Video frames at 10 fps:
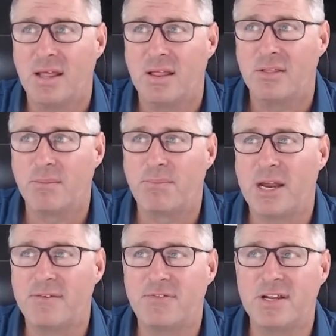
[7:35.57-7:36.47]
the
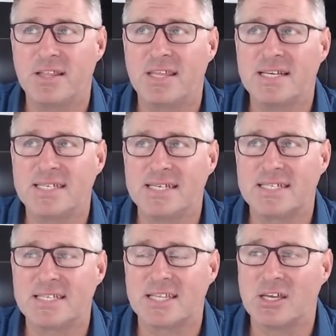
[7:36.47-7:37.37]
benefit of this
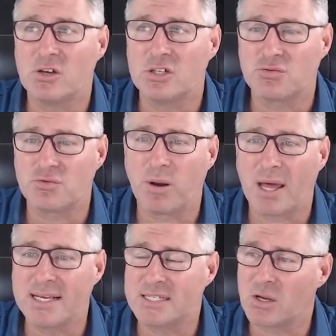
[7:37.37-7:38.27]
is that you can just
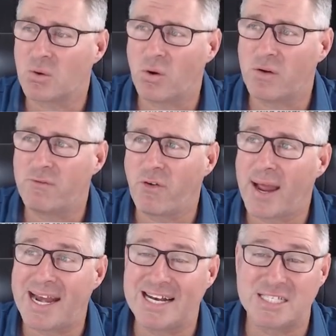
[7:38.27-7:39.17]
replace it,
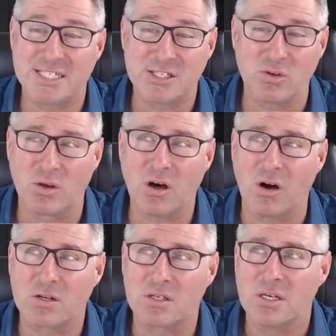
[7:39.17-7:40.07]
quantify it, and it's still
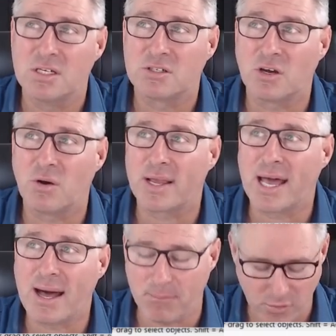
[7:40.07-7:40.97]
locked. So I
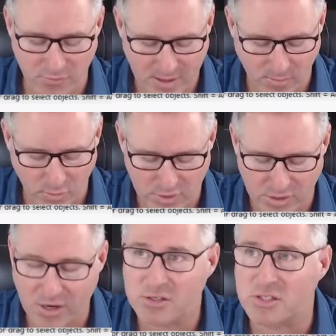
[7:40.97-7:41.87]
can't move that wall. You
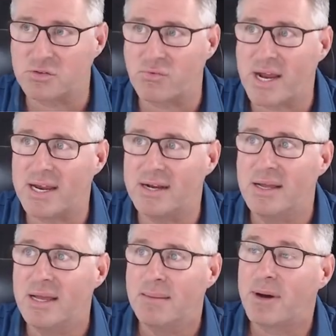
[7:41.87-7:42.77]
notice it's red,
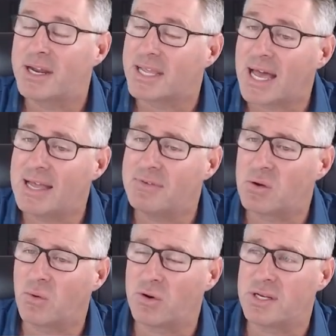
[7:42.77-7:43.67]
but it gave a
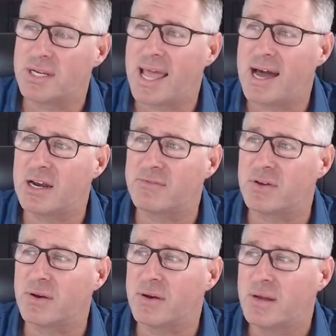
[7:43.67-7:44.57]
quantity out of
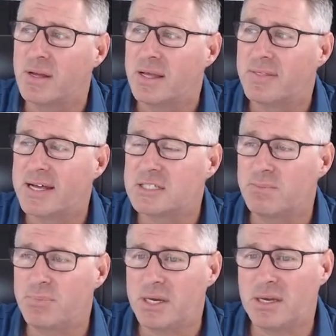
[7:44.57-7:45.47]
it. That's a
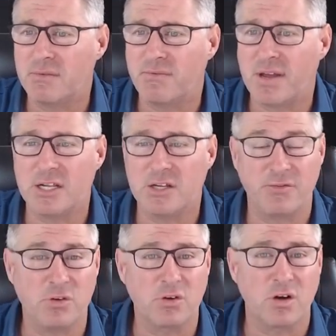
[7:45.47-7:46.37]
big advantage for
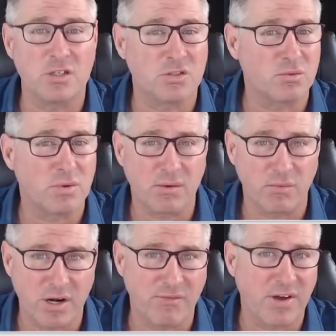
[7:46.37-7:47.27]
you guys doing
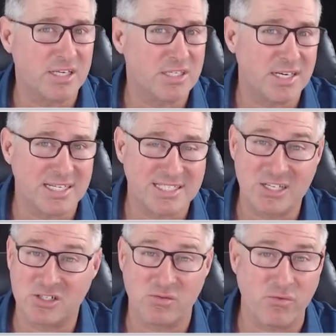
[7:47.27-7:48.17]
renovation,
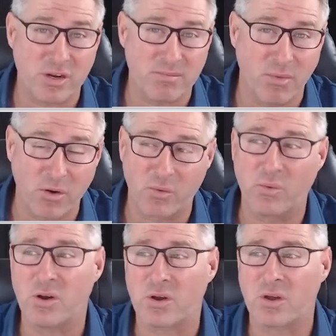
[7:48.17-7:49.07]
extension, remodel
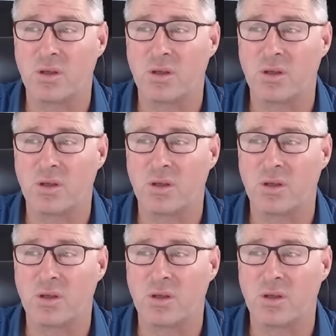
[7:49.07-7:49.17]
work.